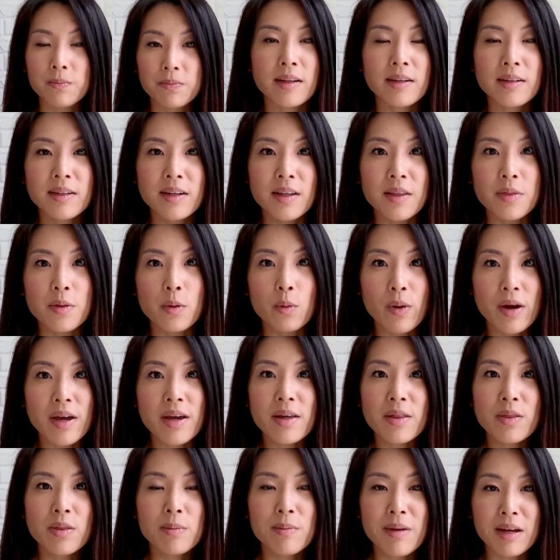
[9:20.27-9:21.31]
And the
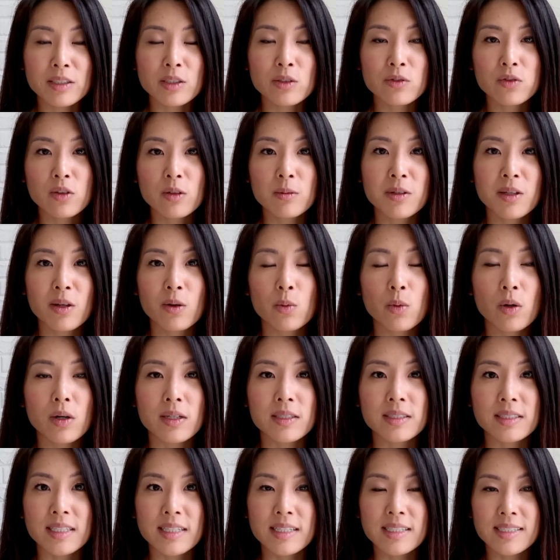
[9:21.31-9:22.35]
way the Magic Formula
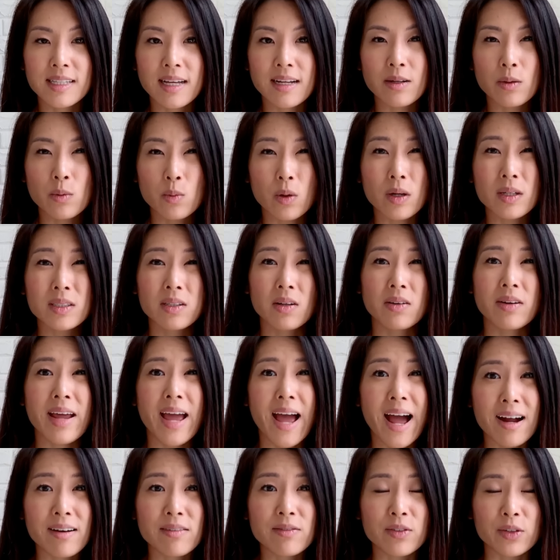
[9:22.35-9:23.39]
works is that it works on
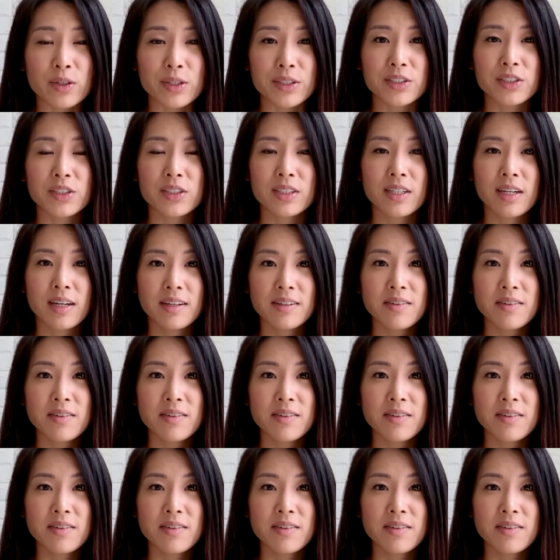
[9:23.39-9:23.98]
average.